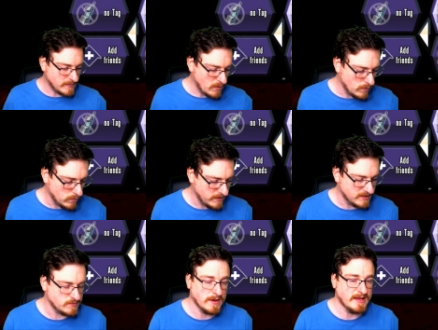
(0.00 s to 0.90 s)
we'll win
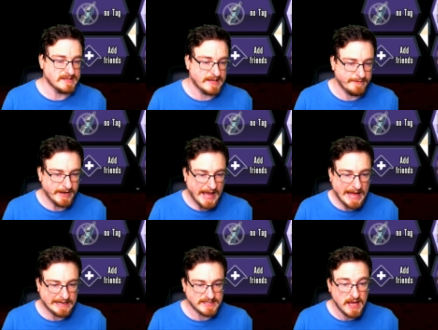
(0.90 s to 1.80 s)
this one easily
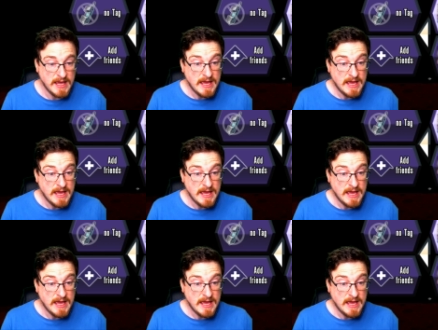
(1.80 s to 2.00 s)
regardless.